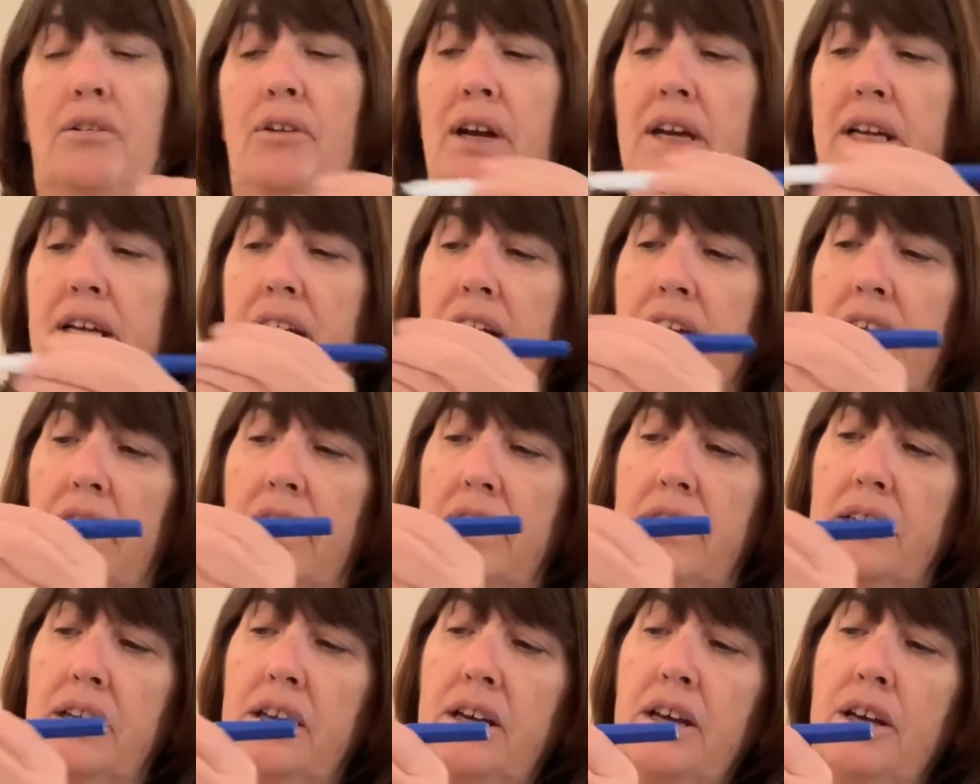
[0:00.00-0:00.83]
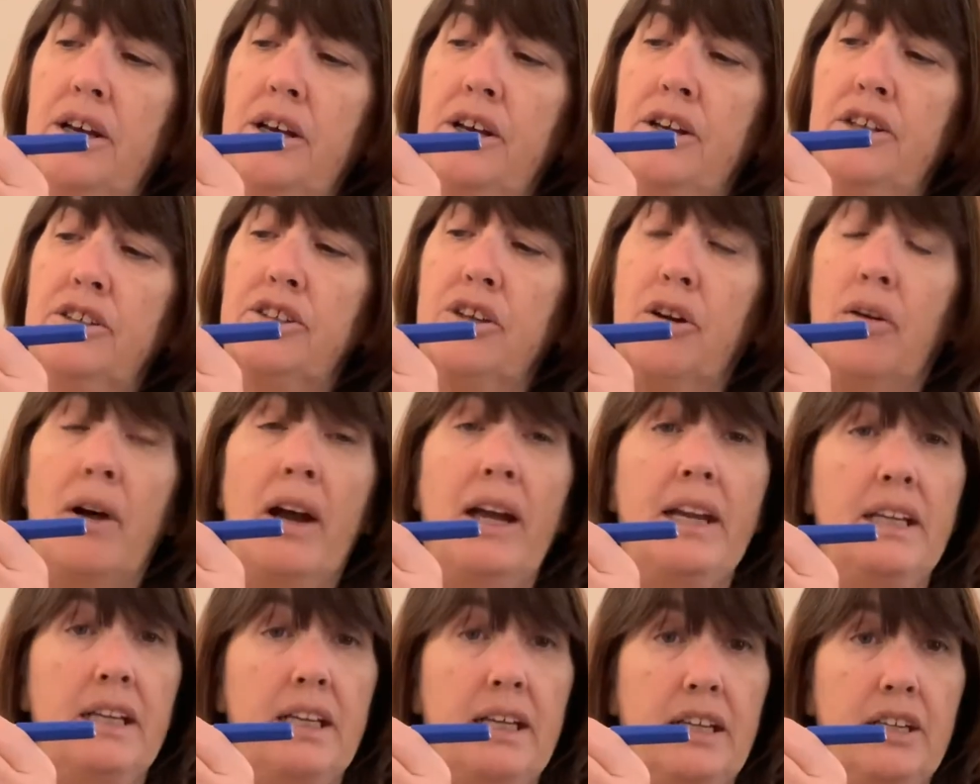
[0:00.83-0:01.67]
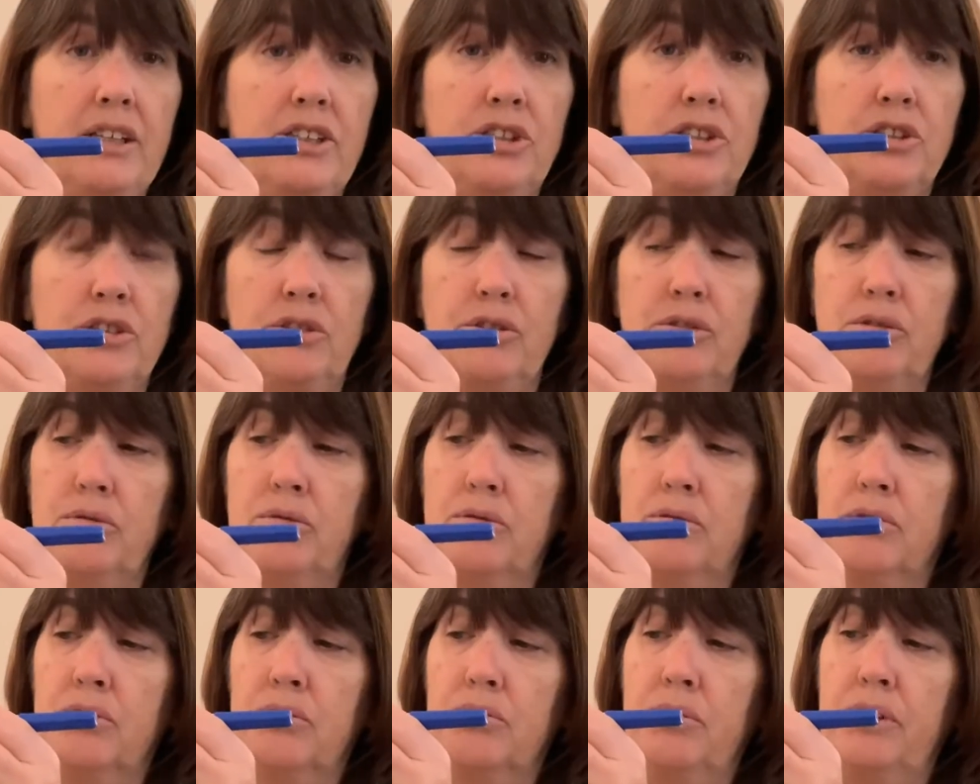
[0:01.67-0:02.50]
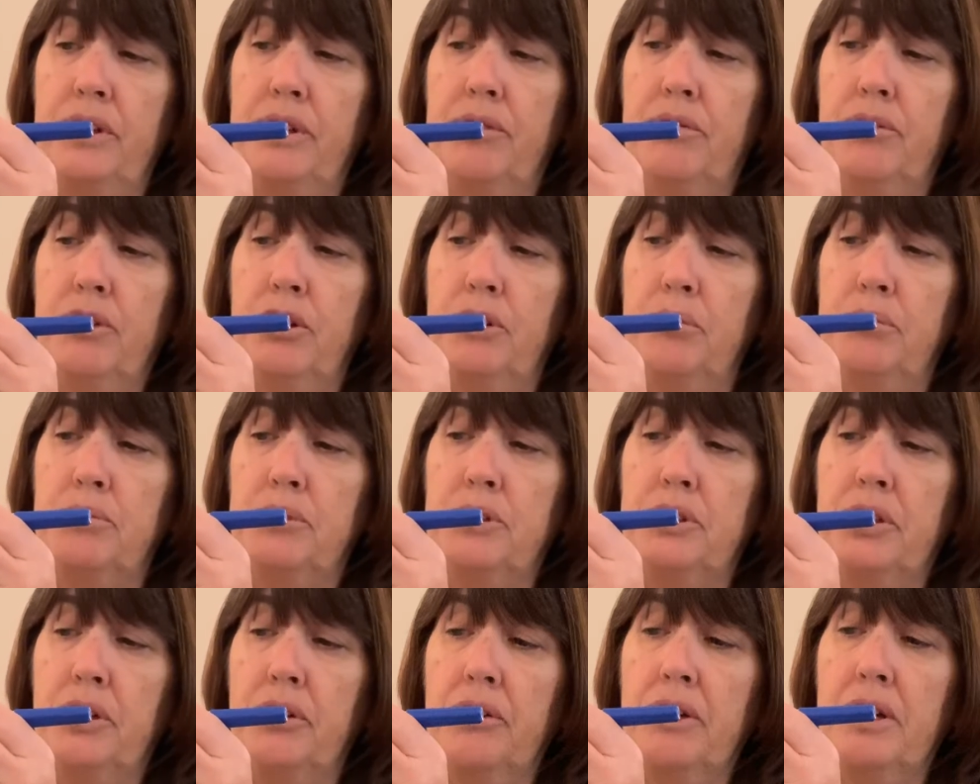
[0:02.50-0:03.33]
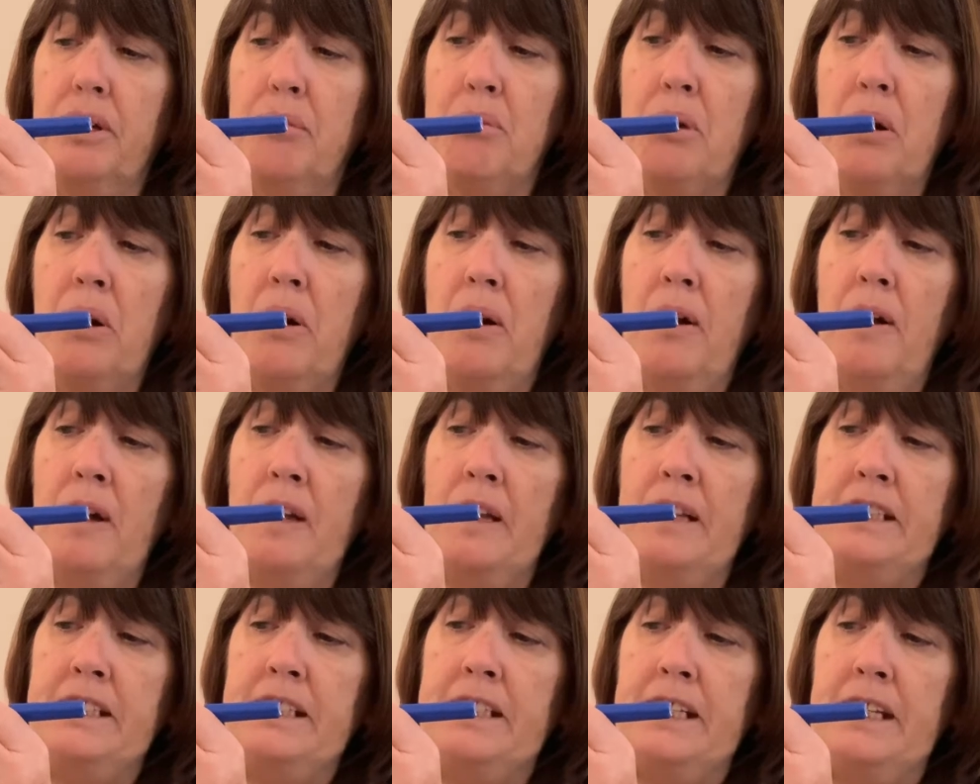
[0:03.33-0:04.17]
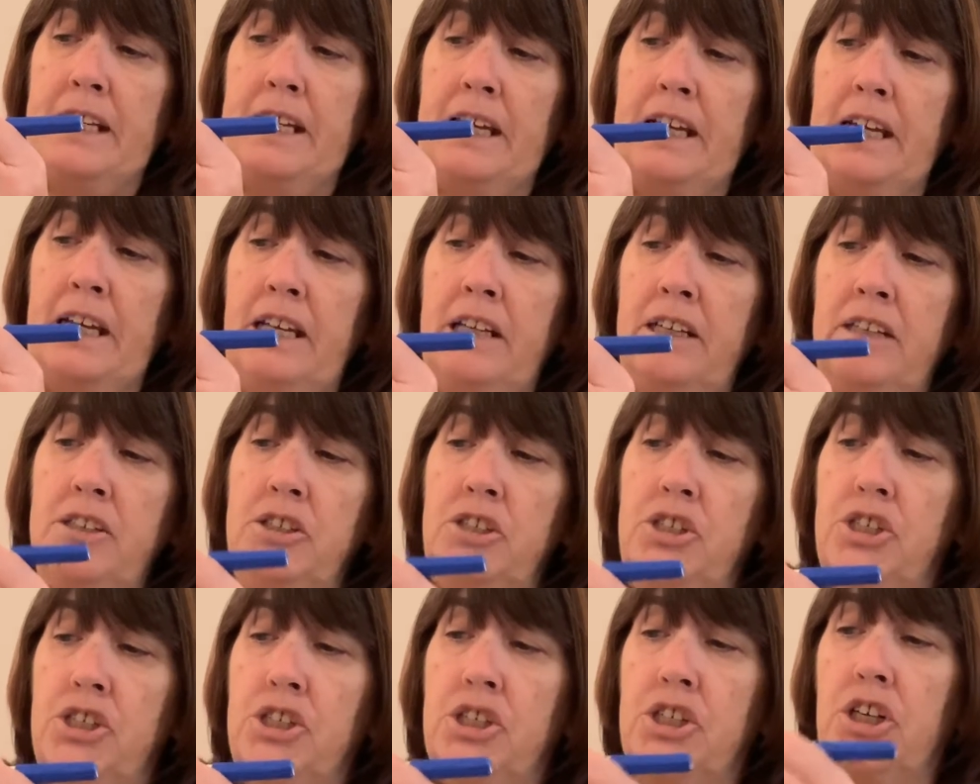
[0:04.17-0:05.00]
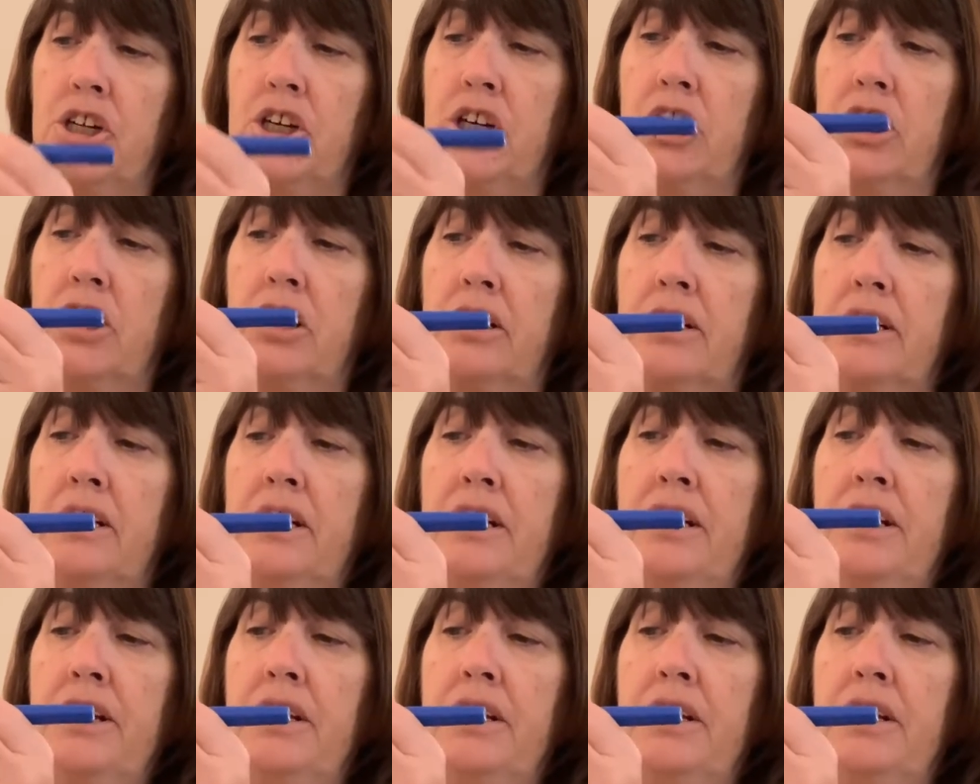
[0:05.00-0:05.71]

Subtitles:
I cannot. So I need to regroup. So can I borrow 10? Sure.